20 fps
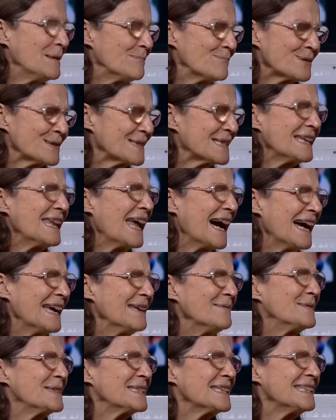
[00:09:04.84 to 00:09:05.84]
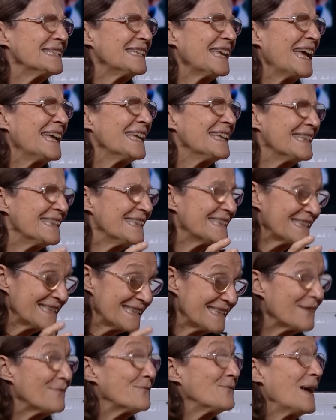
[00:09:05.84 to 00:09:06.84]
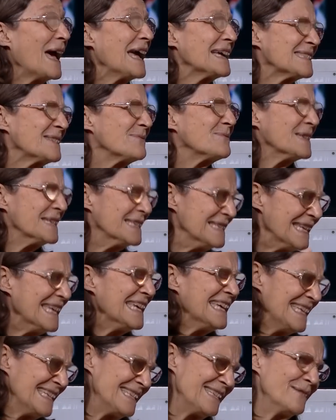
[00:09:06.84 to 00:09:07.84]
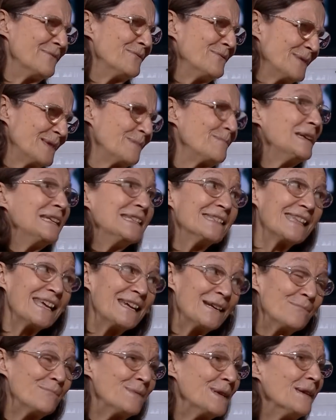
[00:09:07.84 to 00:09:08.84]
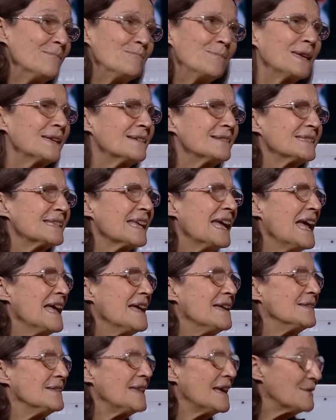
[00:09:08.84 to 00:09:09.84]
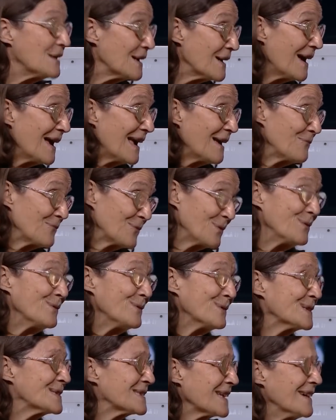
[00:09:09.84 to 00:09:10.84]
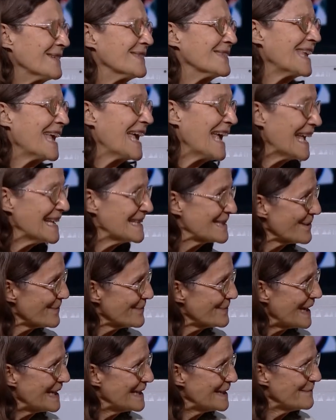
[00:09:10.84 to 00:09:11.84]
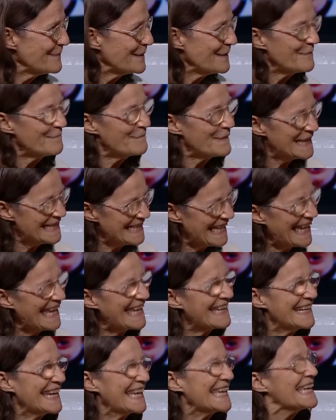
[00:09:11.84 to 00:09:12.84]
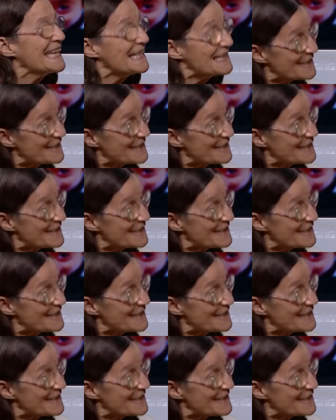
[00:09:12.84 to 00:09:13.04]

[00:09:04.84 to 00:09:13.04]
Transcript: people's lives the fact of the need of speech therapy because there are, of course, aren't there, as already we've been hearing,